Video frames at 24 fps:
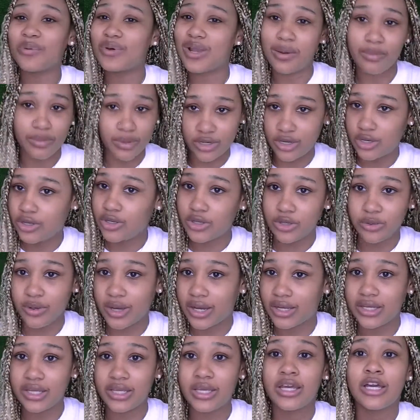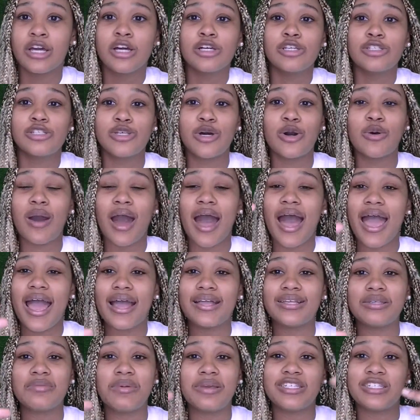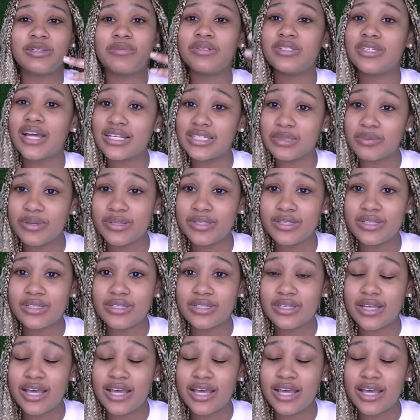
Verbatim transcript: what I'm gonna do, honey. So I had to make some adjustments,